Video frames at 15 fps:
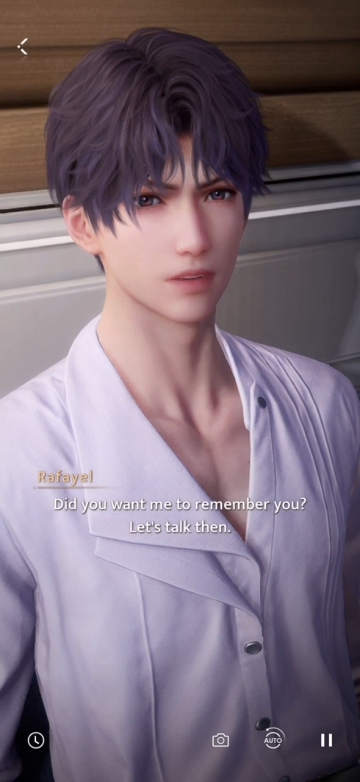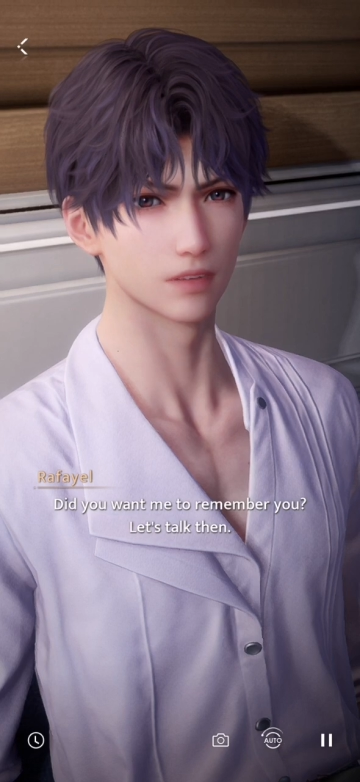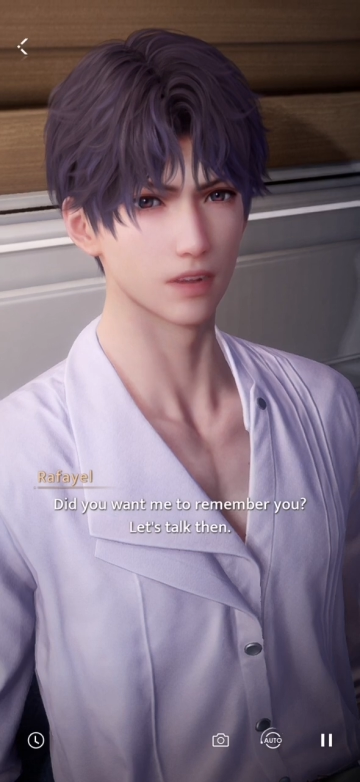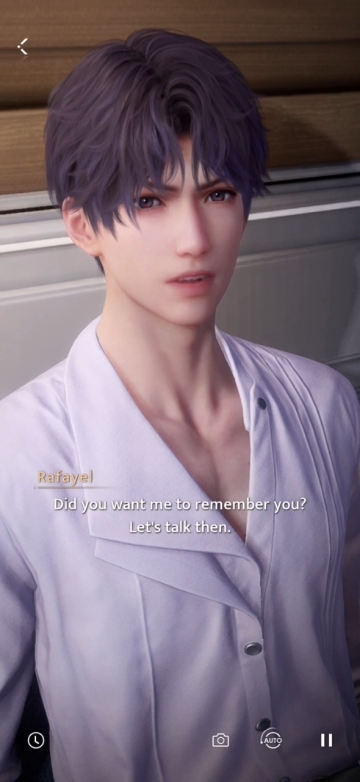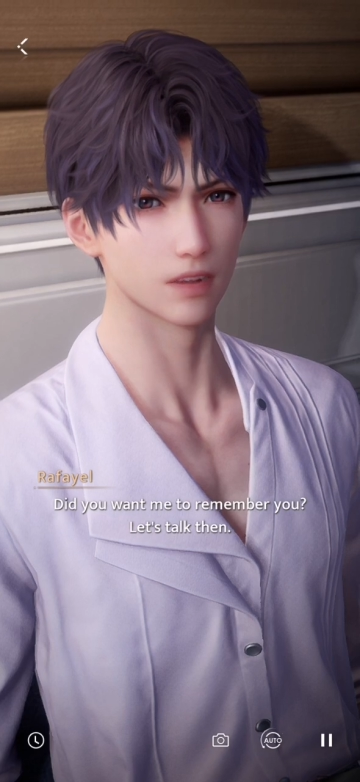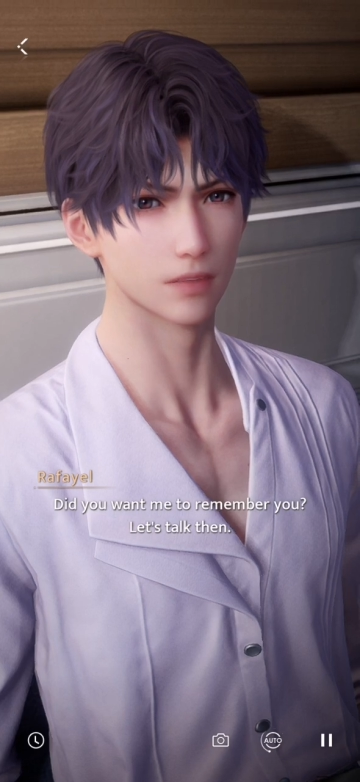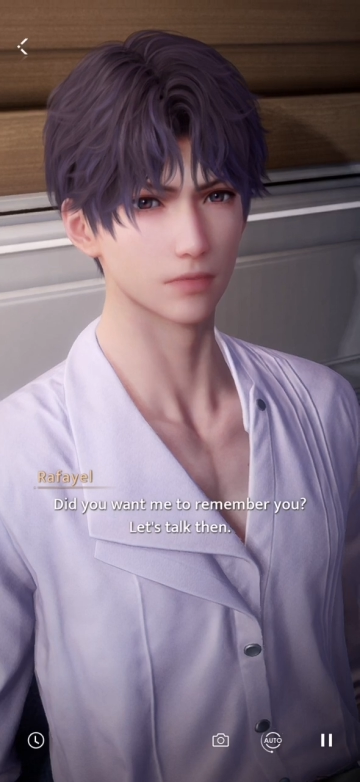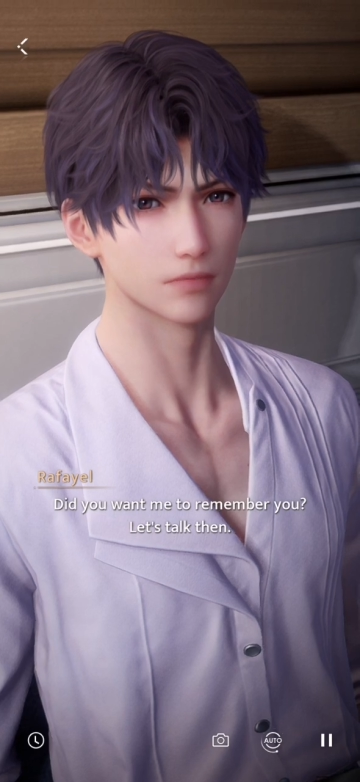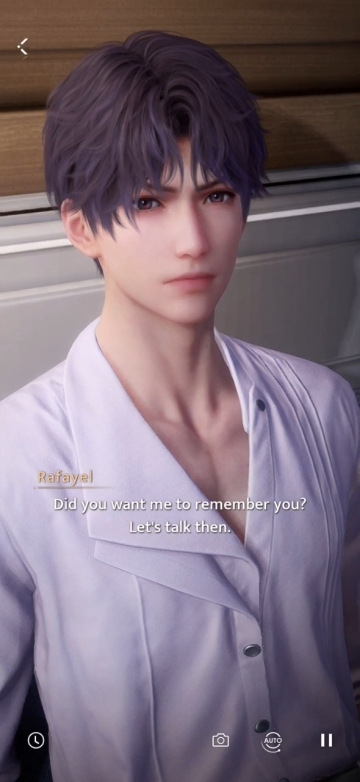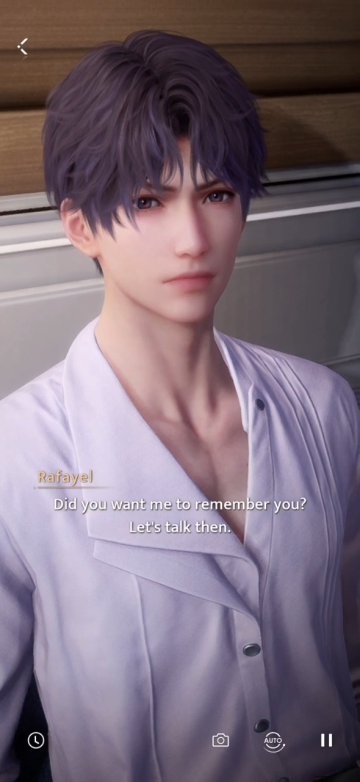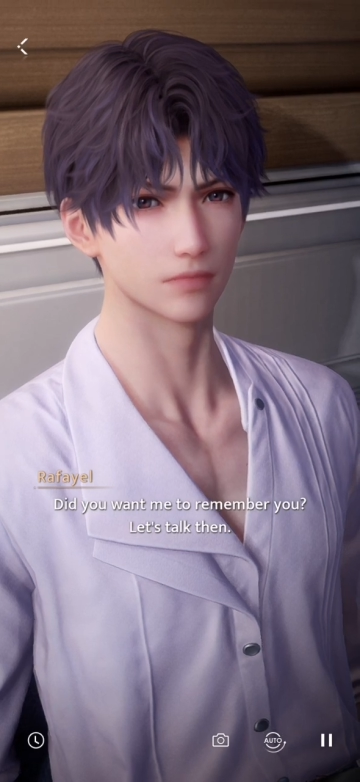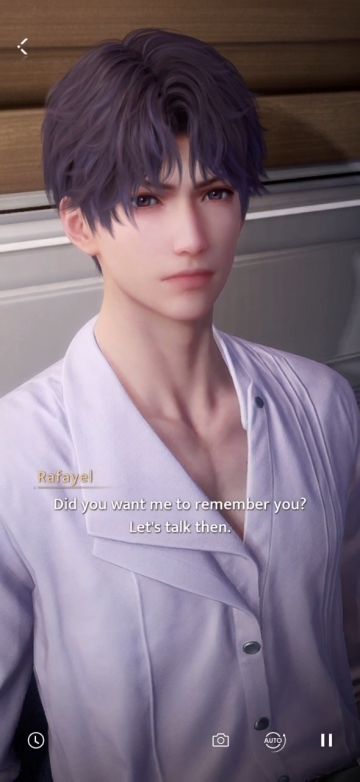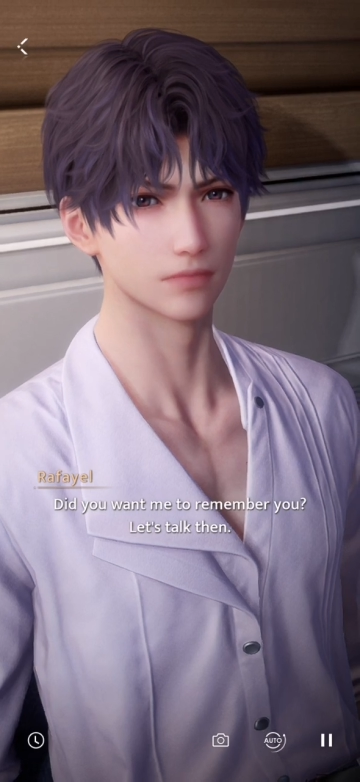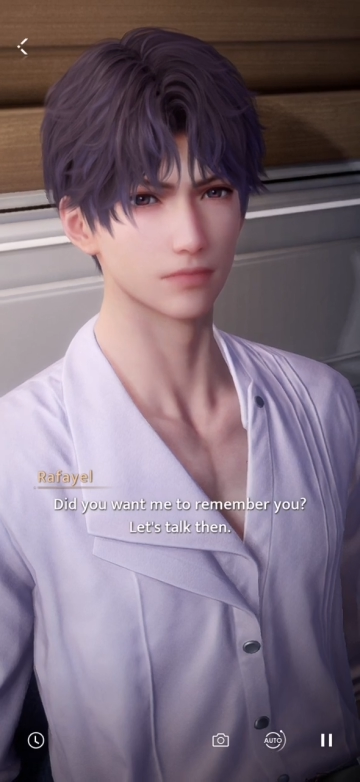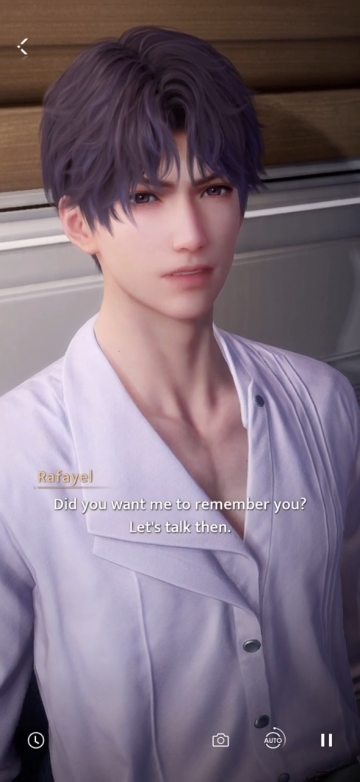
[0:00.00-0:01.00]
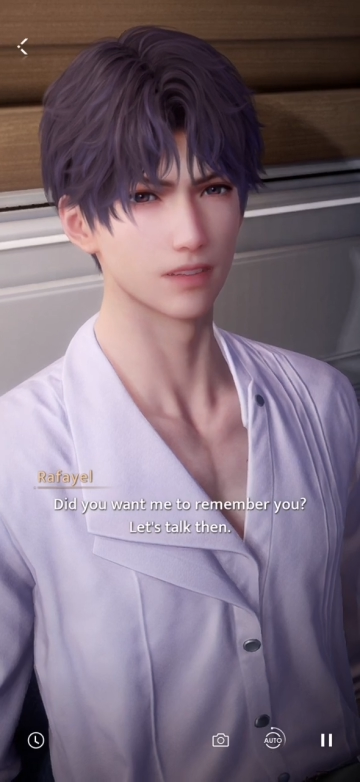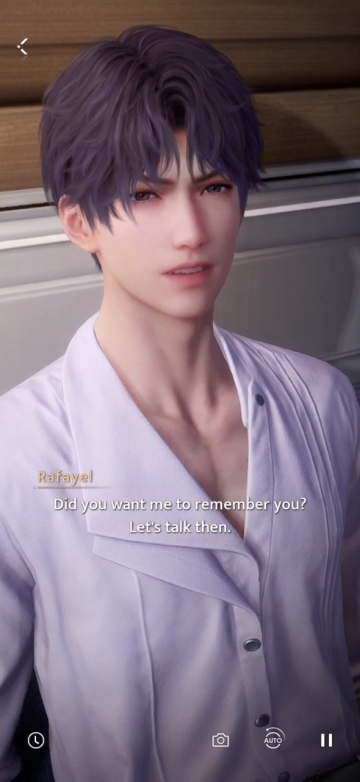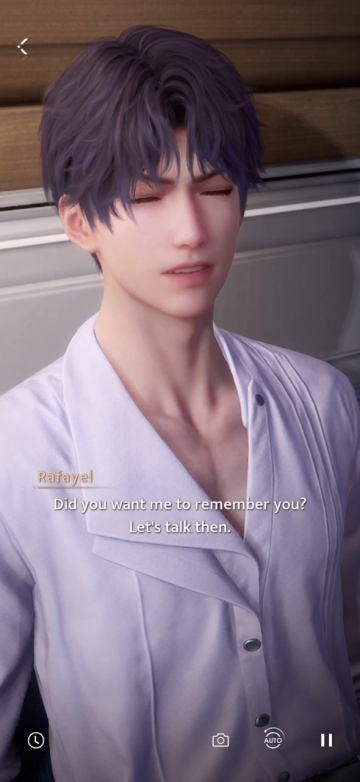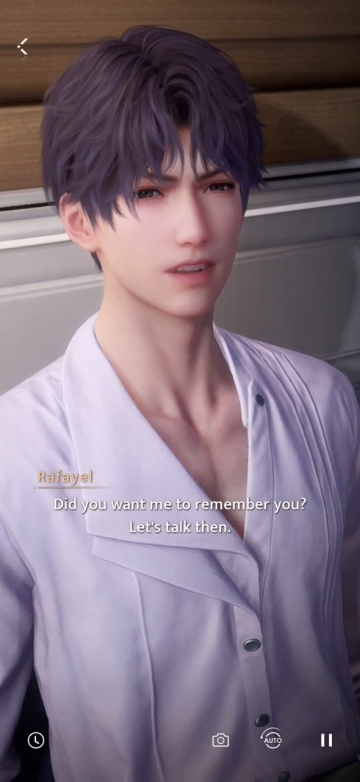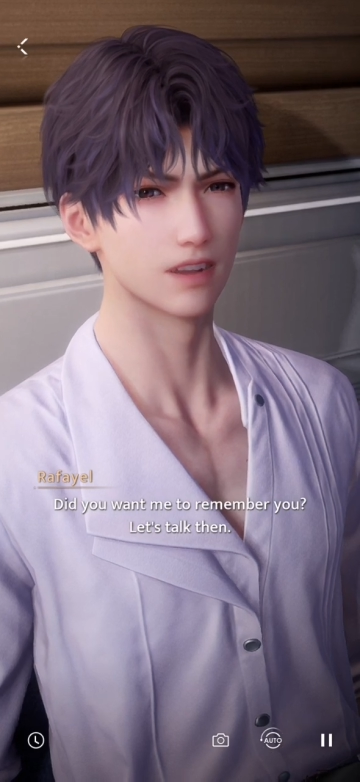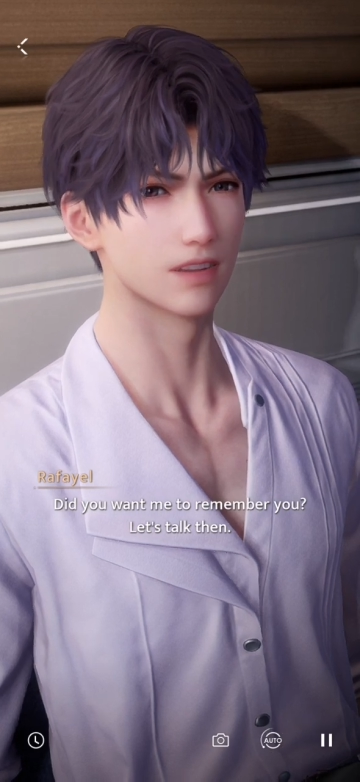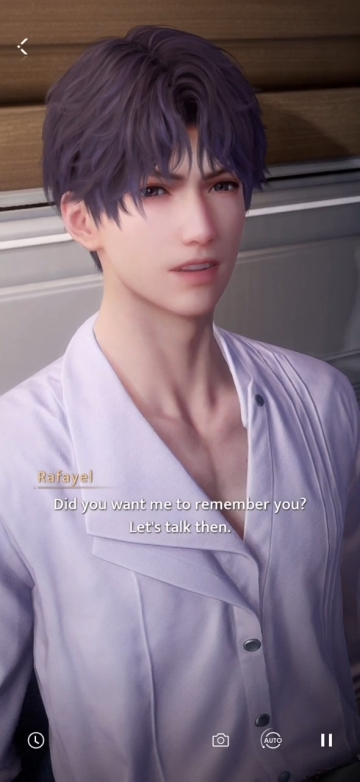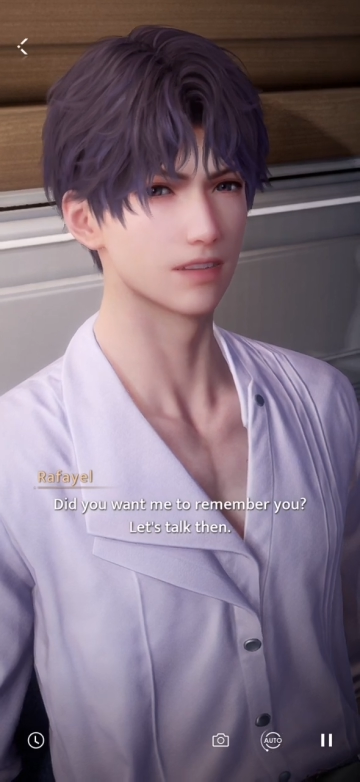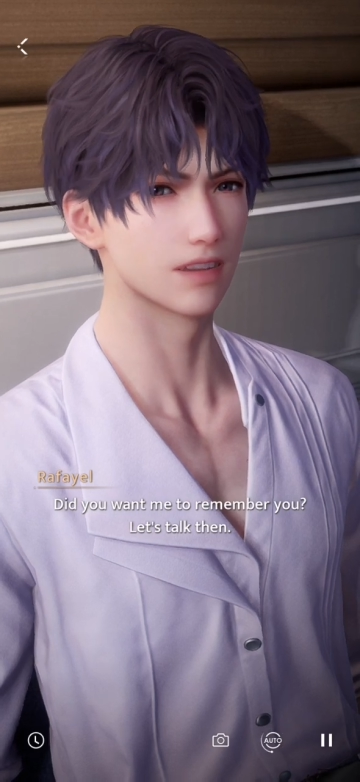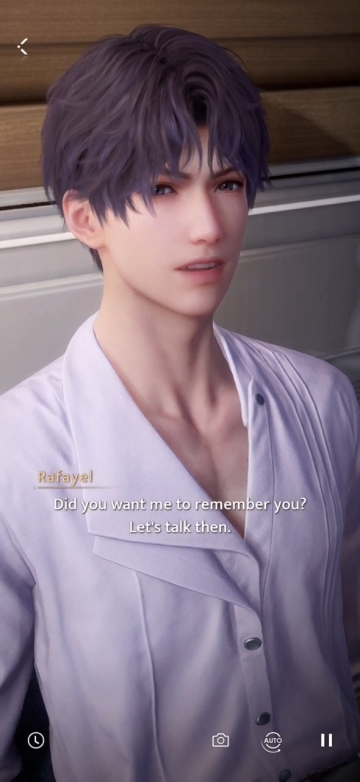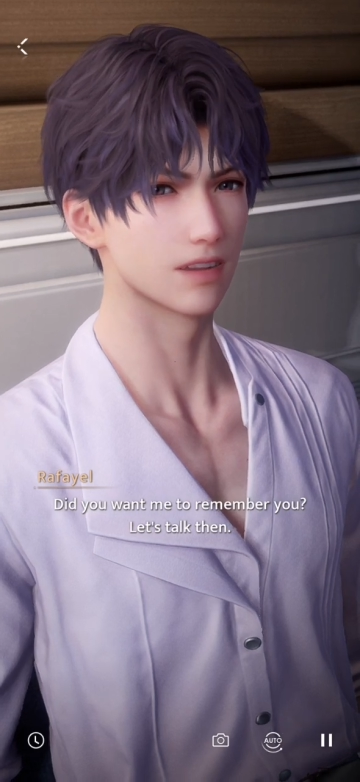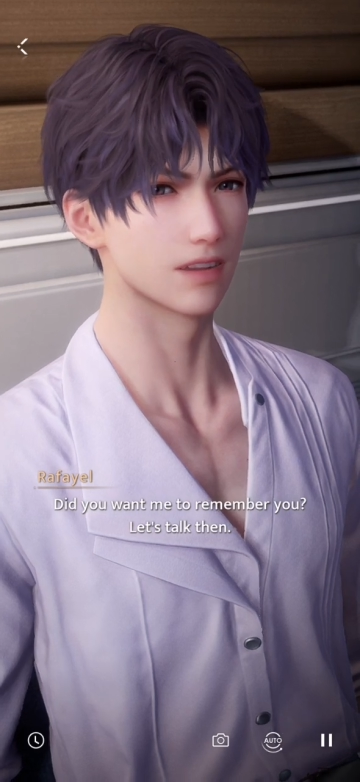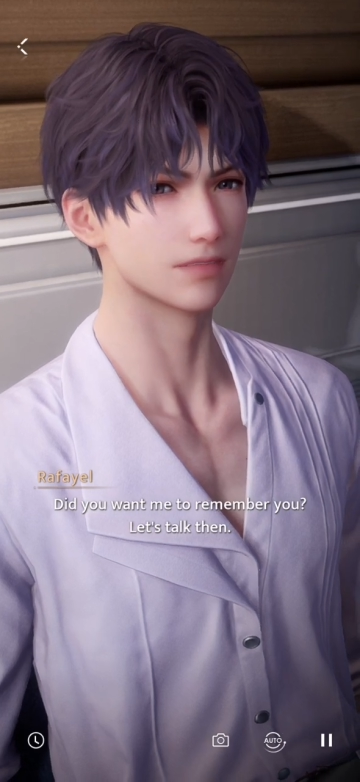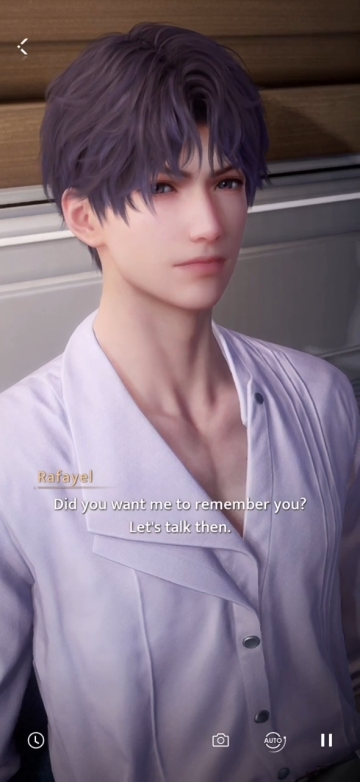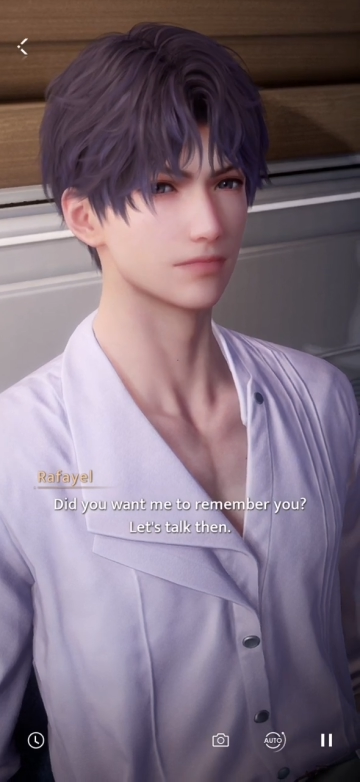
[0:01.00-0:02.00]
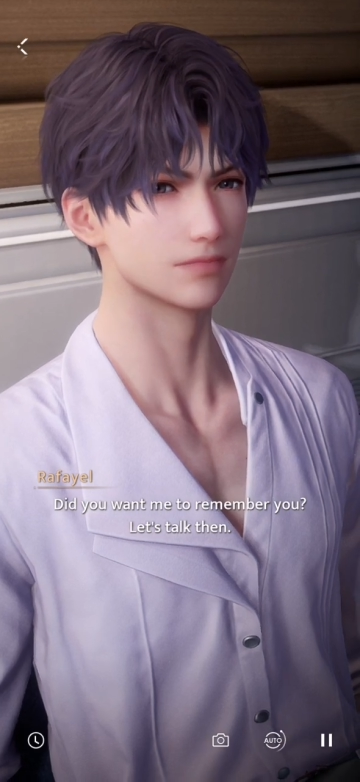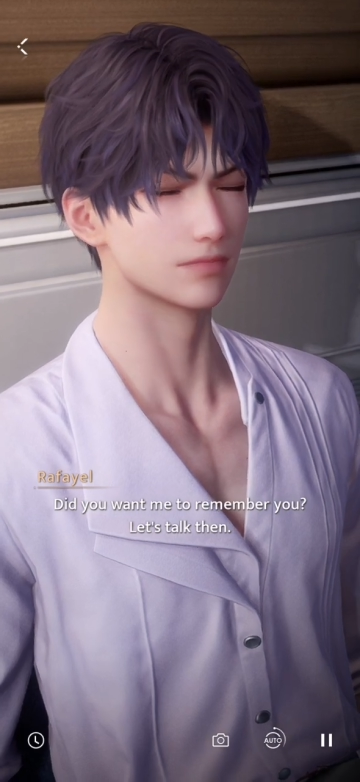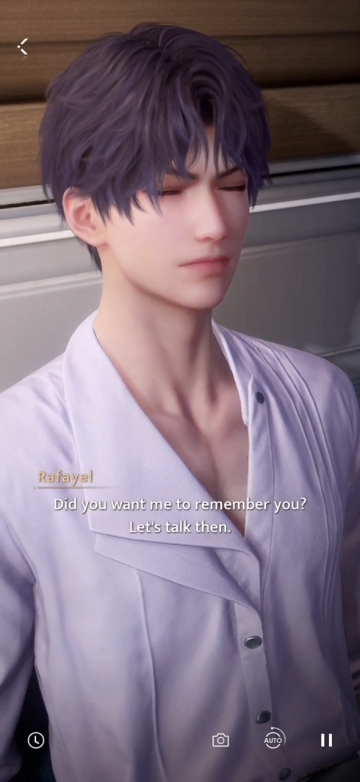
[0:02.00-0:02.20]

you? Let's talk then.